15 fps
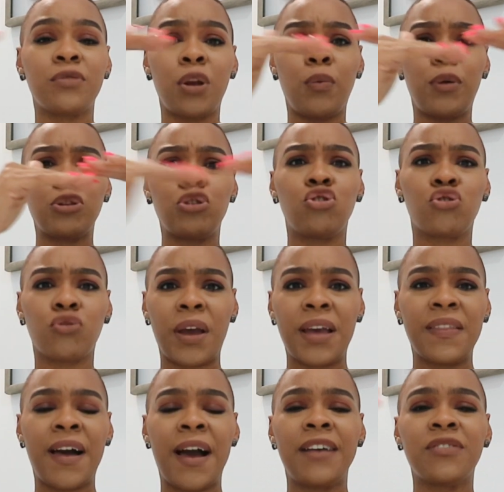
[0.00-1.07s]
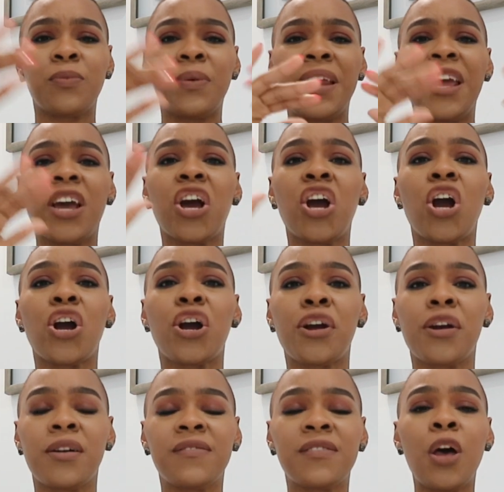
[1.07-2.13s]
We don't want straight lines. We need
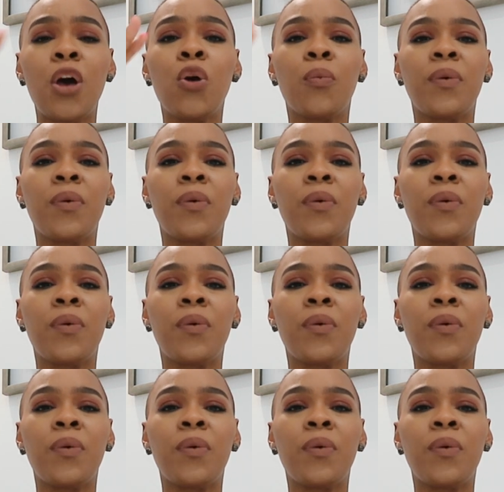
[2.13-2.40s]
curves.